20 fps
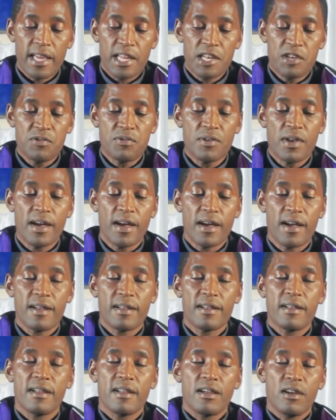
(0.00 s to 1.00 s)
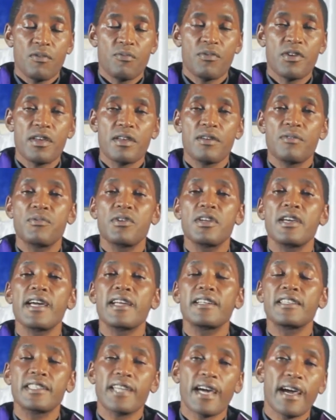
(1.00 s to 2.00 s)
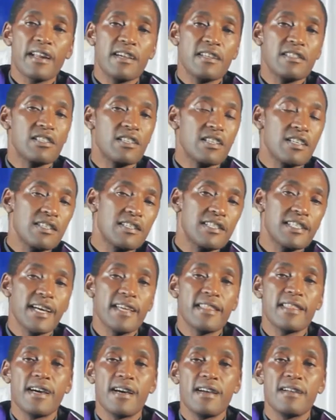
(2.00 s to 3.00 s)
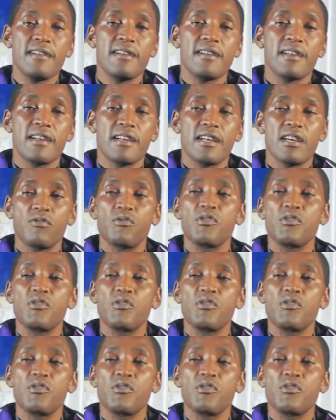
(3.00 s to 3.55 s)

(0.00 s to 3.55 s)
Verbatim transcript: and we are we, we encourage each other,